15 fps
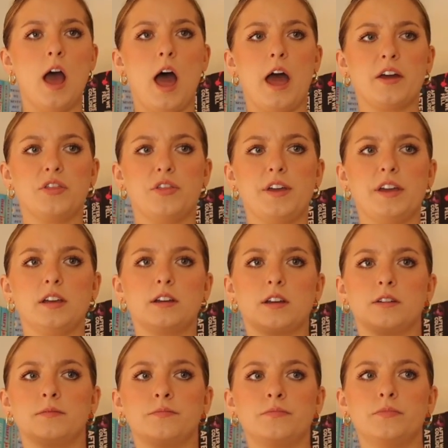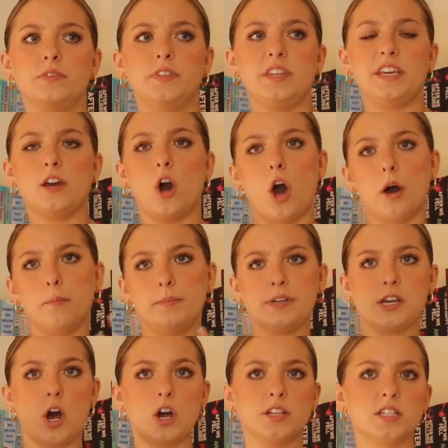I think the
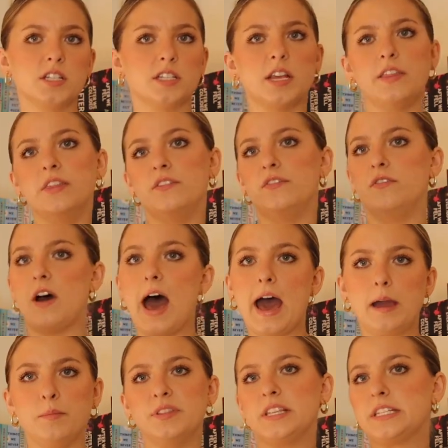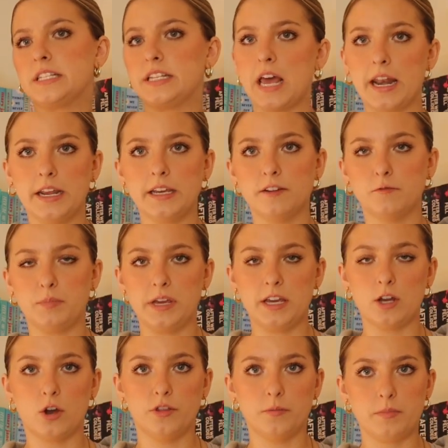ambiance and the vibe and the setting of
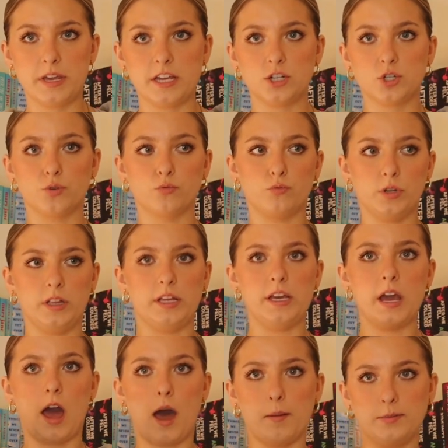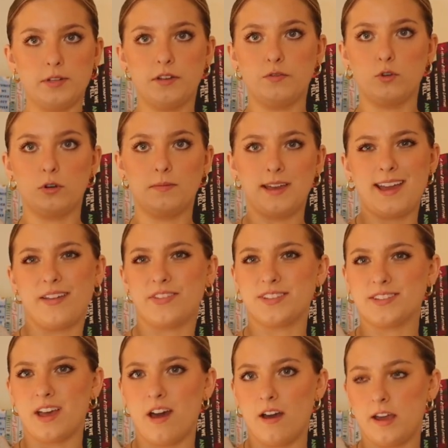being on the beach really upped it for me at the
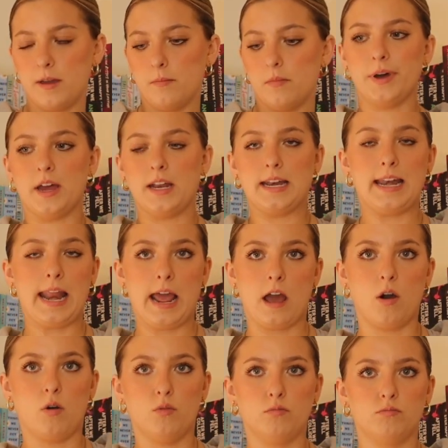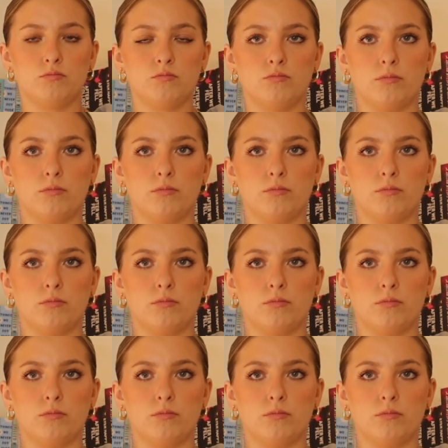time, but now